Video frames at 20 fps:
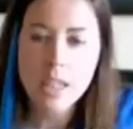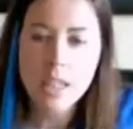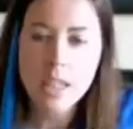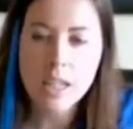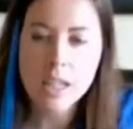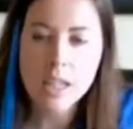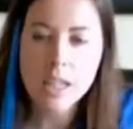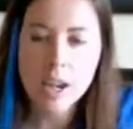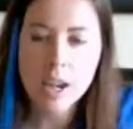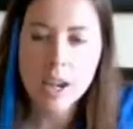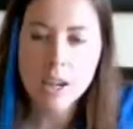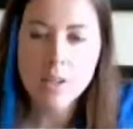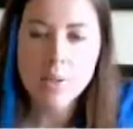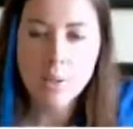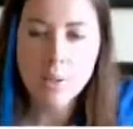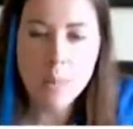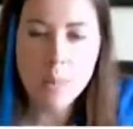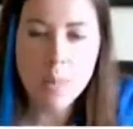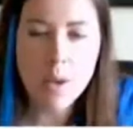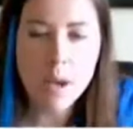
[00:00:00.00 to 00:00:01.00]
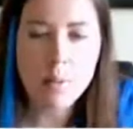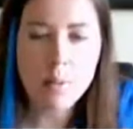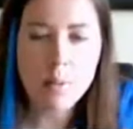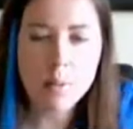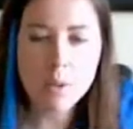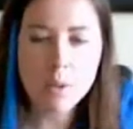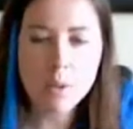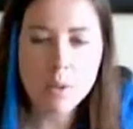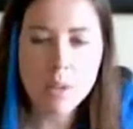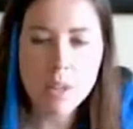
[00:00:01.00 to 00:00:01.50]
like an interactive web map
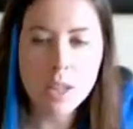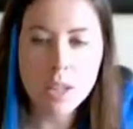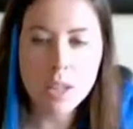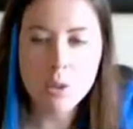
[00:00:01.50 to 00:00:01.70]
or something,